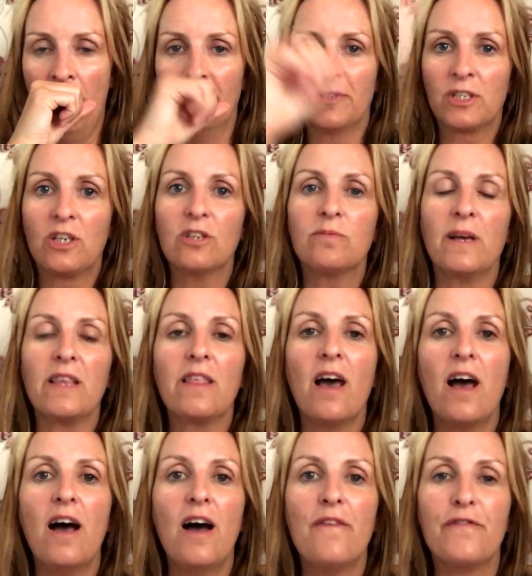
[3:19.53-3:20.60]
excuse me,
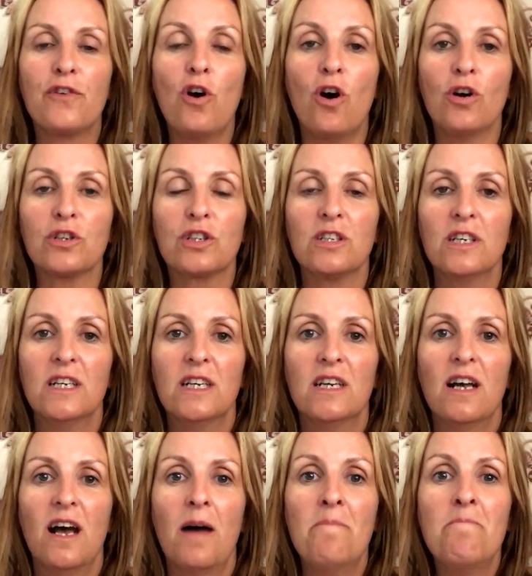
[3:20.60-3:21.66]
that have got
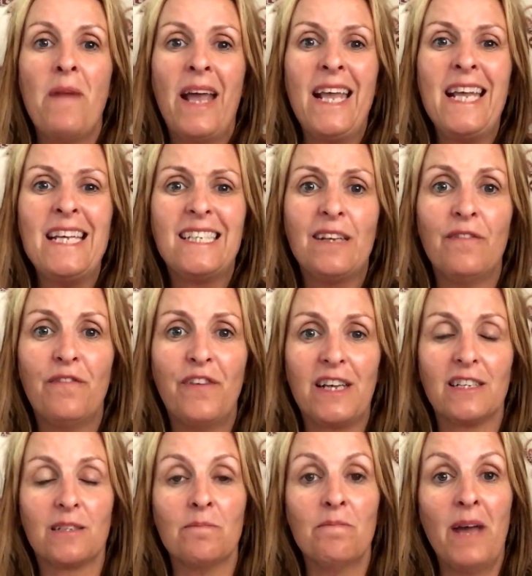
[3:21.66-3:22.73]
amazing
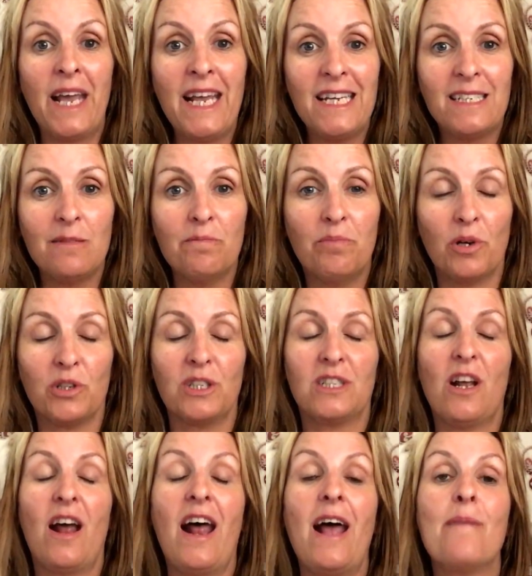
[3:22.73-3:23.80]
figures, amazing bodies,
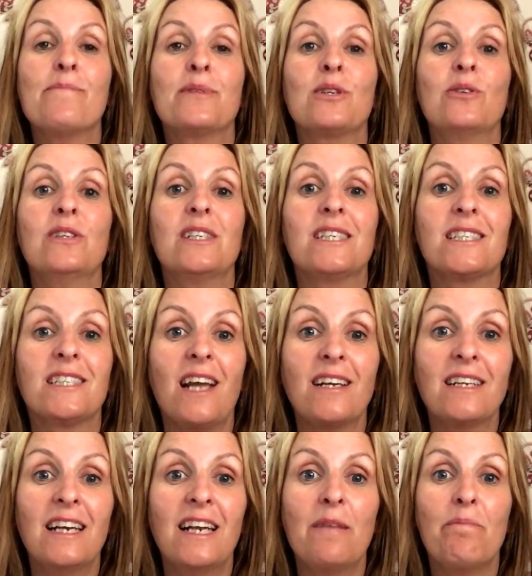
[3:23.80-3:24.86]
are absolutely
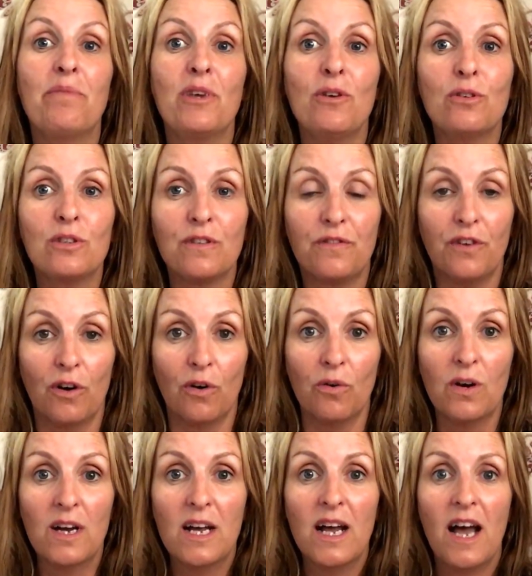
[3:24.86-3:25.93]
stunningly
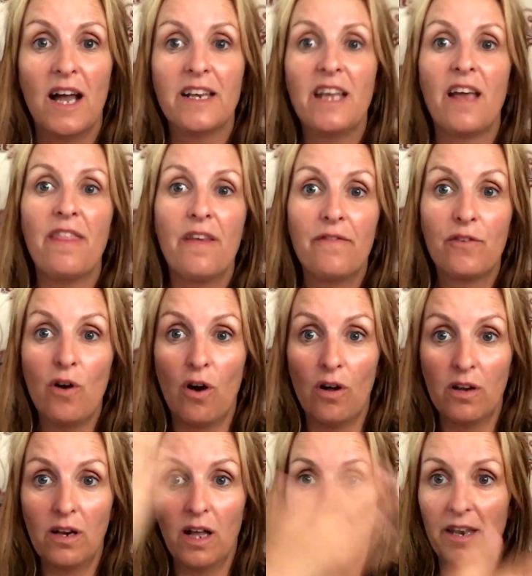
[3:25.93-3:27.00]
beautiful, and yet they've
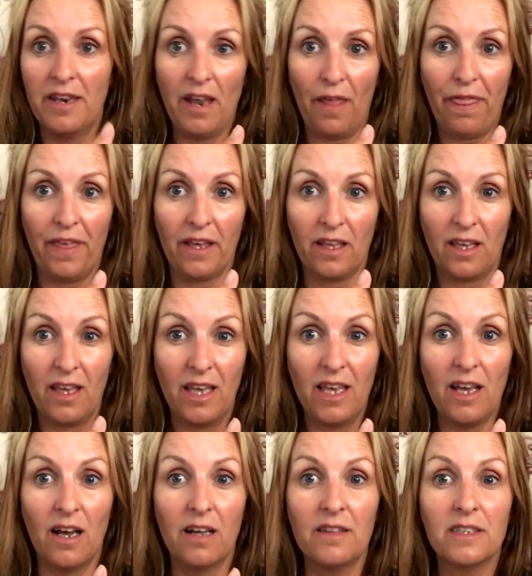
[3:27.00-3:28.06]
got like nothing
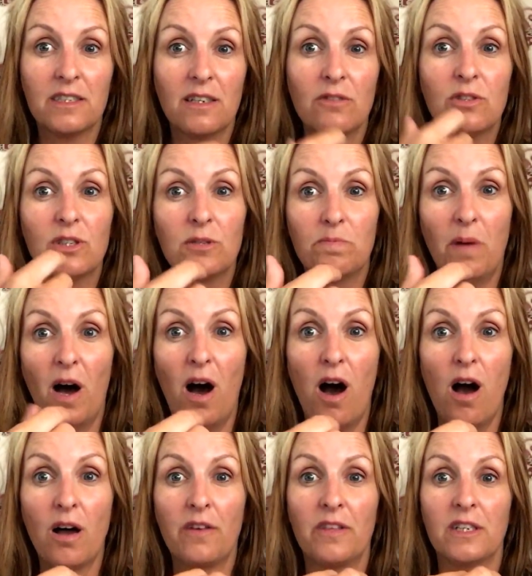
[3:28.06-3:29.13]
here. There's no
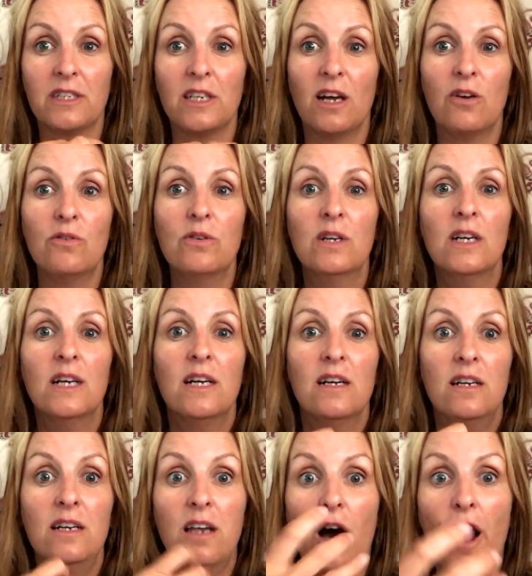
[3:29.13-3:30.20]
spark, there's no
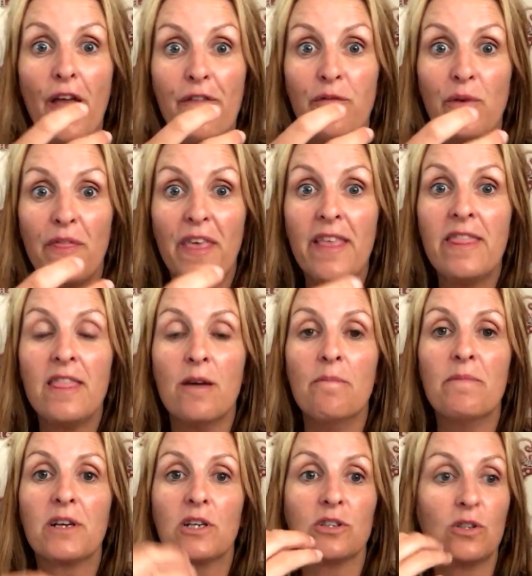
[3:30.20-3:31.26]
life within them,
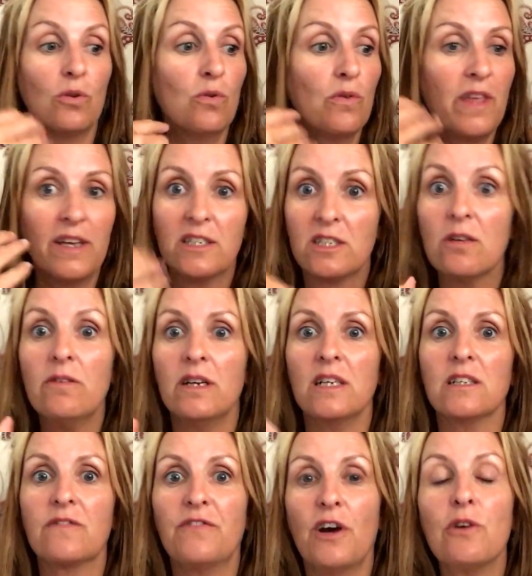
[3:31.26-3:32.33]
because all they're doing
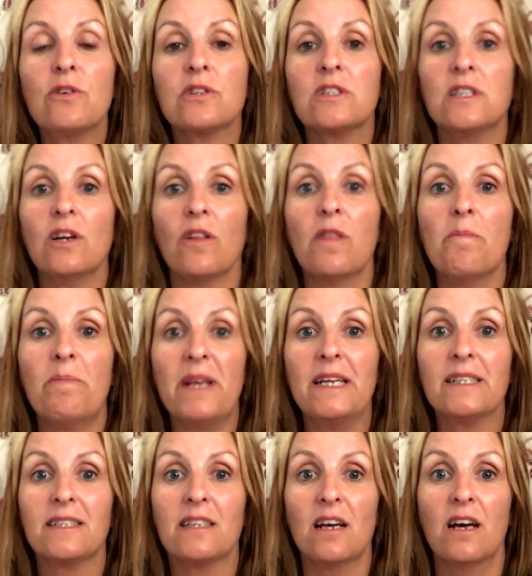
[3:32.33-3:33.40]
is focusing on the
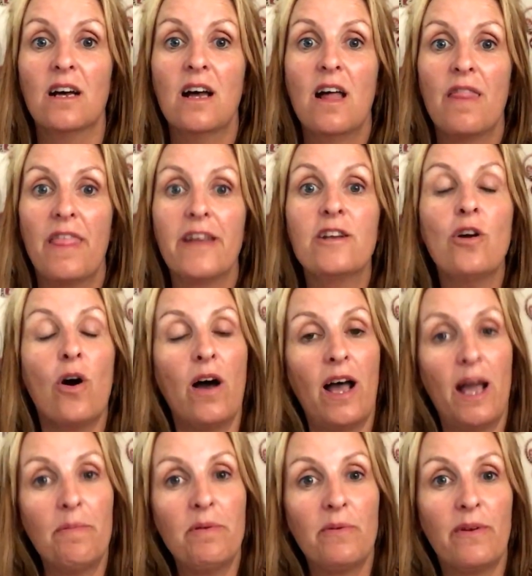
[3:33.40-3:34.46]
bits that they're not
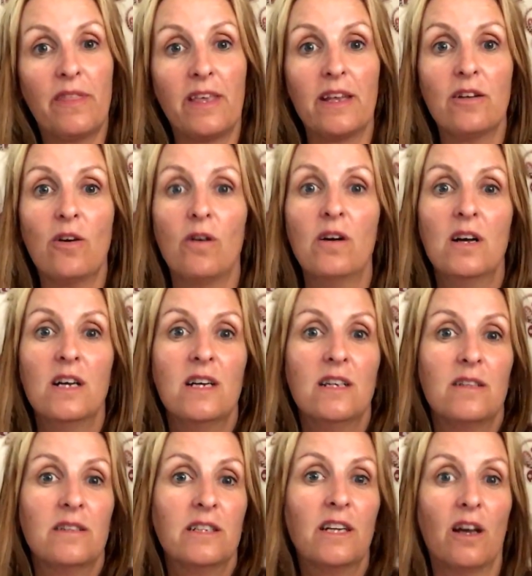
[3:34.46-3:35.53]
happy with. They're not,
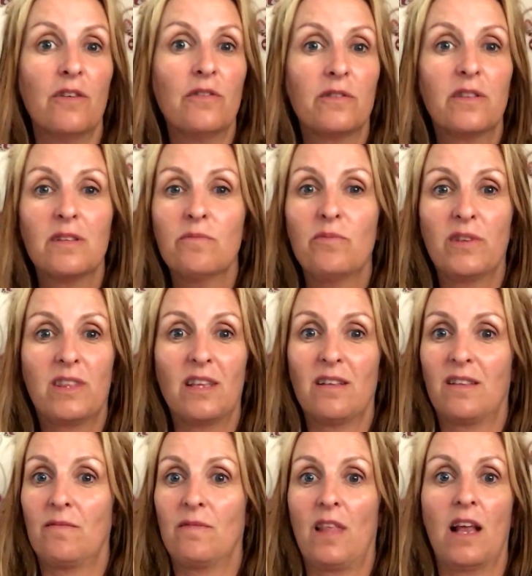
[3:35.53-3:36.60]
you know, with
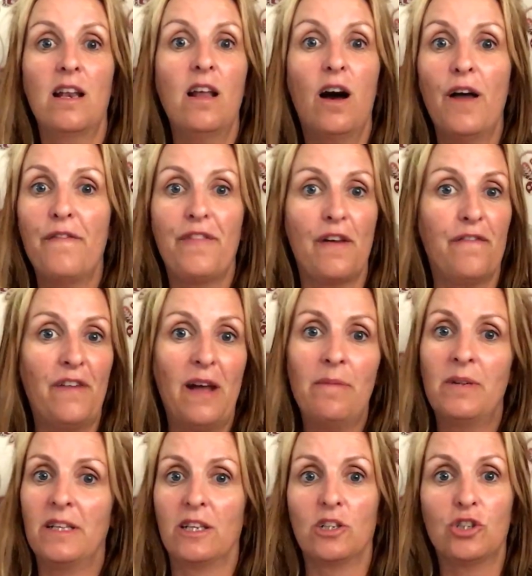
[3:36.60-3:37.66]
their, their life, their
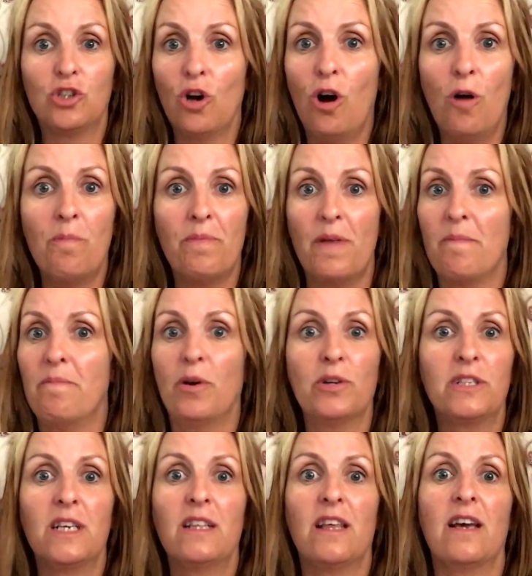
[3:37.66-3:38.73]
family, their job, their
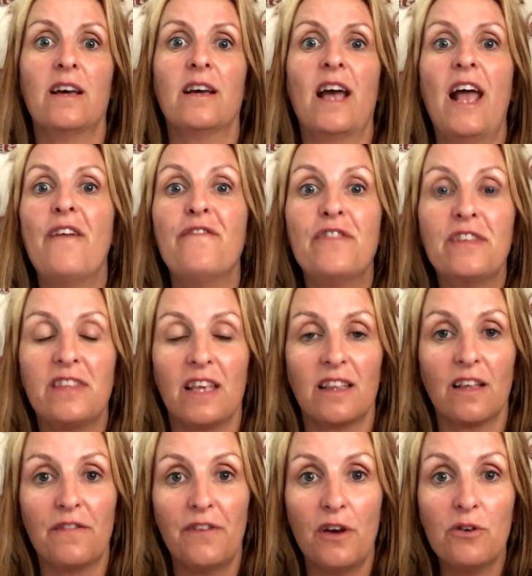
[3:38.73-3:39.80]
body, their everything.
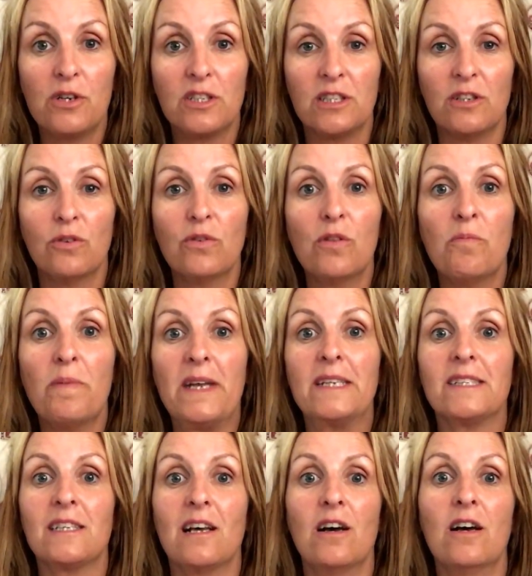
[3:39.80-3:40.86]
They're focusing on all the
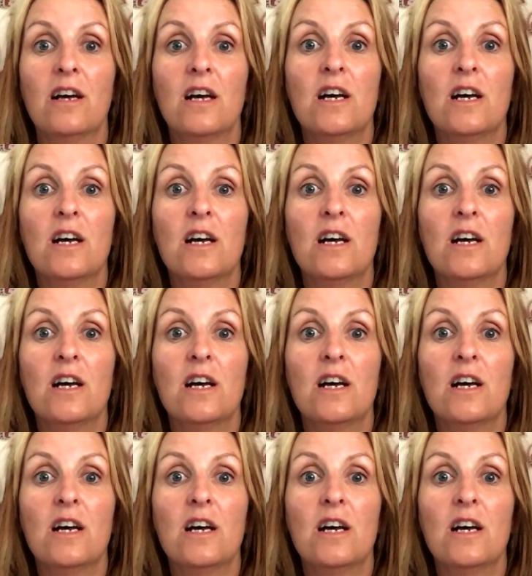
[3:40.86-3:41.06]
bits that are